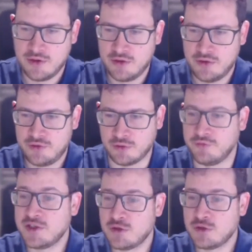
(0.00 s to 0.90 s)
So to
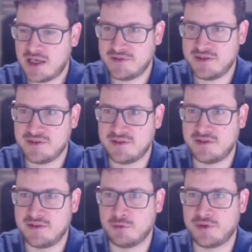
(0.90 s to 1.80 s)
visualize this
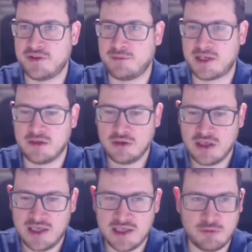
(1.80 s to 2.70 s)
is what this might look
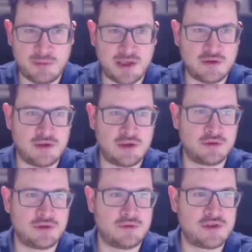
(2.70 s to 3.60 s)
like. We might,
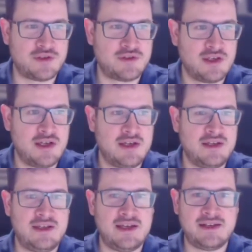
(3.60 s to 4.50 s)
sort of just
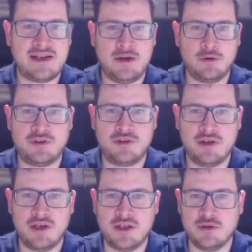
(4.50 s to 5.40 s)
get out
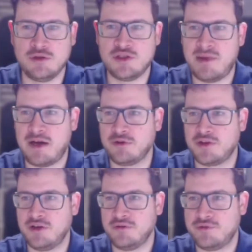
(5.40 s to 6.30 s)
a huge amount
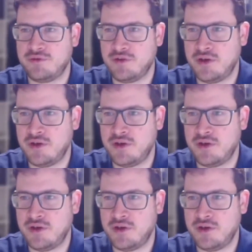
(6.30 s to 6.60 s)
of